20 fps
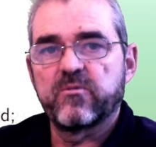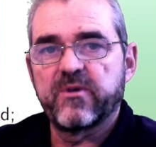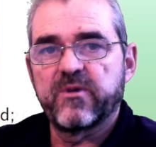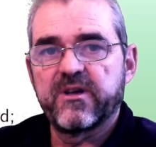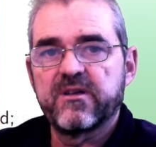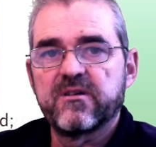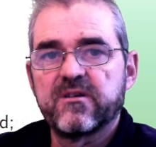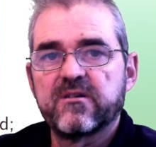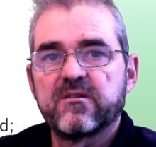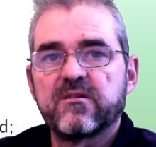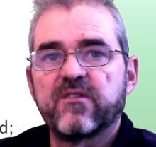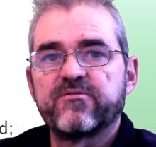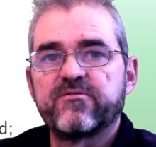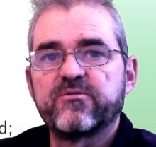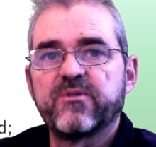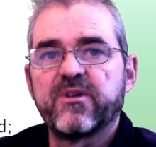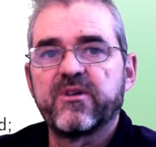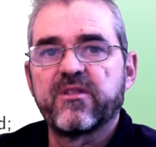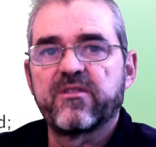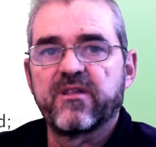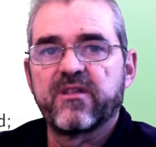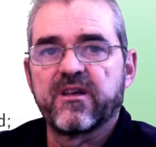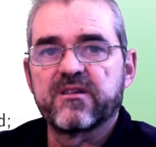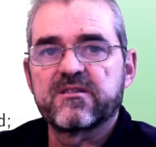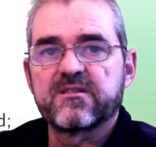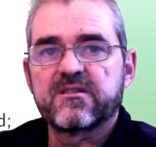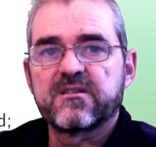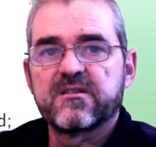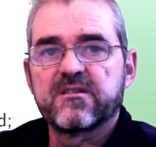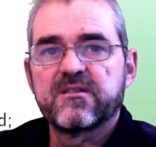way of doing
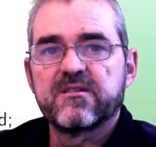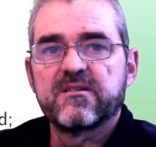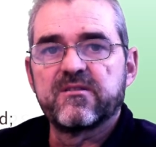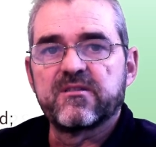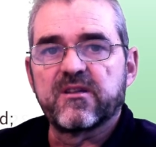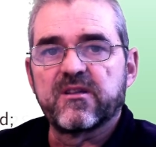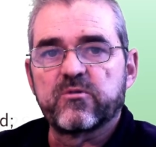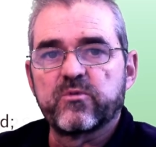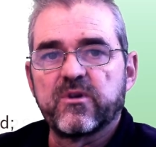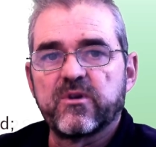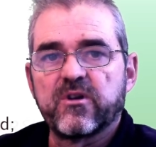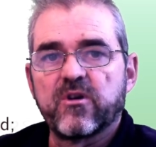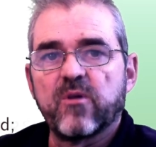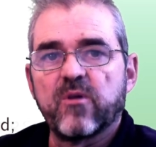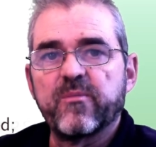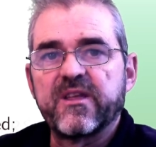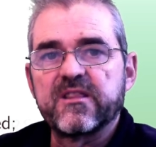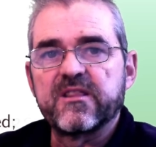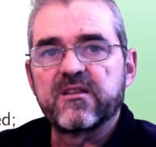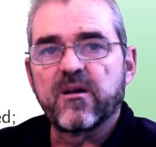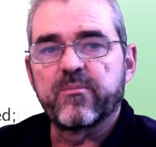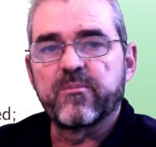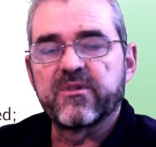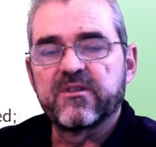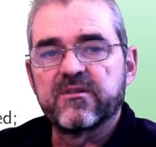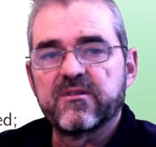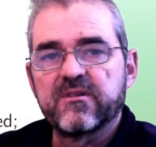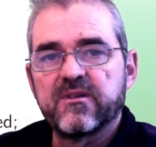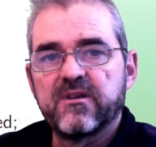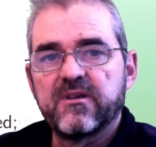things that we'll comment
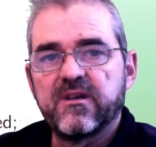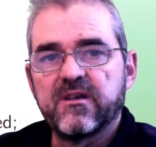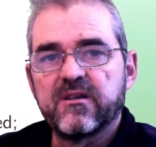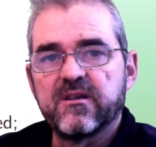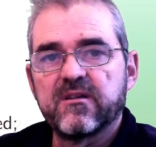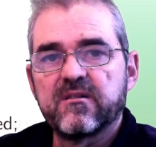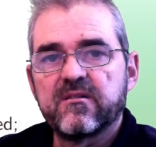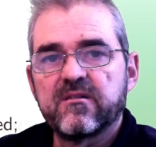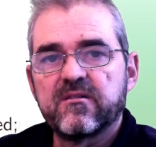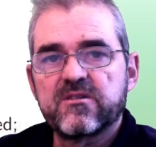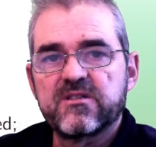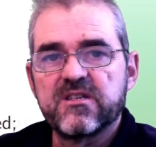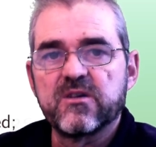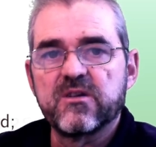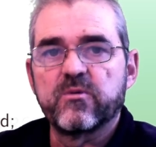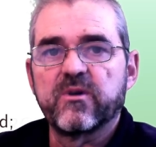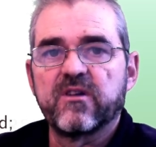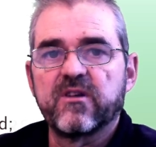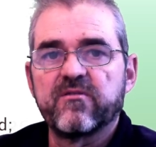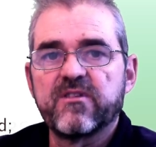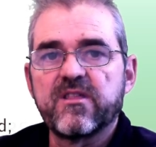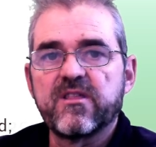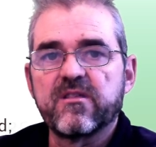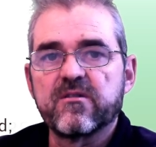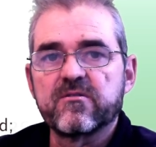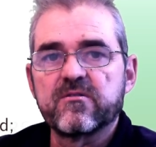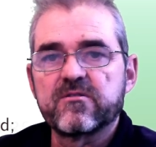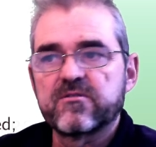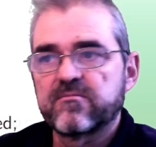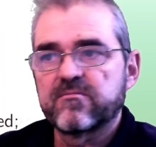upon in sequel
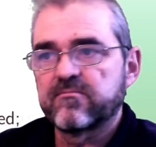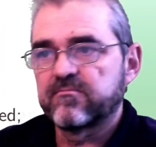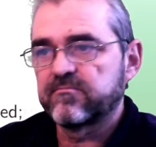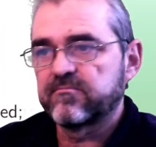videos.